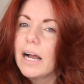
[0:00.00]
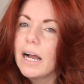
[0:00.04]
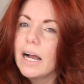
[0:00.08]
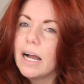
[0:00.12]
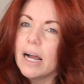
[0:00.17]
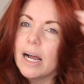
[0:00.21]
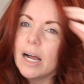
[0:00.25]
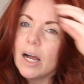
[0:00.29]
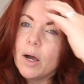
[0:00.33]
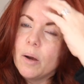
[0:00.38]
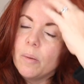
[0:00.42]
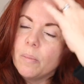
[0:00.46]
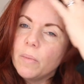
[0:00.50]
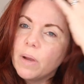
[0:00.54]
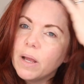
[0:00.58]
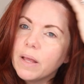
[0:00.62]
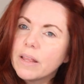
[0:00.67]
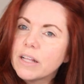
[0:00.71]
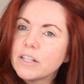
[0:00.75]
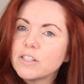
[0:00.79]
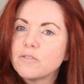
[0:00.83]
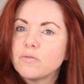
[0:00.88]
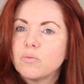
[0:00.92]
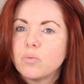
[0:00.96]

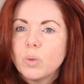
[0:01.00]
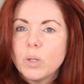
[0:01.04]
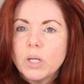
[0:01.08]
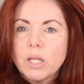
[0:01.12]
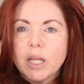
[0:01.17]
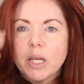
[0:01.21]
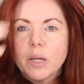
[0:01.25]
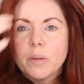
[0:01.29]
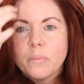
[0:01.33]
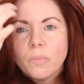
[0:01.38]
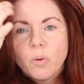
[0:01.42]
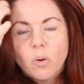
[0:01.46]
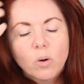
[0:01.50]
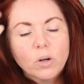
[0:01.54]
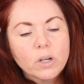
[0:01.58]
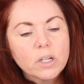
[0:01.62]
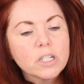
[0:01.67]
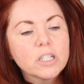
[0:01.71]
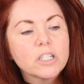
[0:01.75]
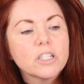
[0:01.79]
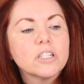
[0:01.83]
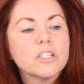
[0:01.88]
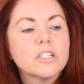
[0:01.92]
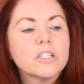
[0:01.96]
It's really
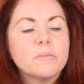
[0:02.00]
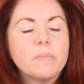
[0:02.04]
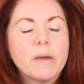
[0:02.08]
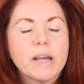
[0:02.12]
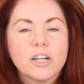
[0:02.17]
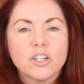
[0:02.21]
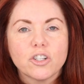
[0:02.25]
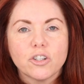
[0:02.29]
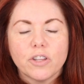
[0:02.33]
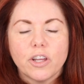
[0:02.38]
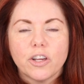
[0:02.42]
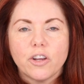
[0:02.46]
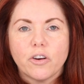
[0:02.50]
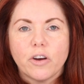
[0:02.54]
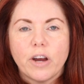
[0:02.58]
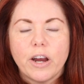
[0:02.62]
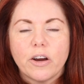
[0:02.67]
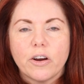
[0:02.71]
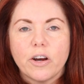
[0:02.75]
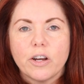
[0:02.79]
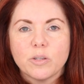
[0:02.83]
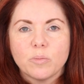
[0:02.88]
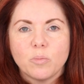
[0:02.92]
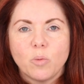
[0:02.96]
important to make sure that your
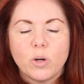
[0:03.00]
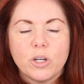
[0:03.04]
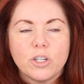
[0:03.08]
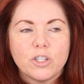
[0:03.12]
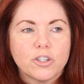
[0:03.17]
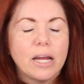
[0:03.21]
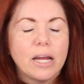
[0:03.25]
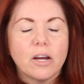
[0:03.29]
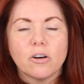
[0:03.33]
hair has moisture.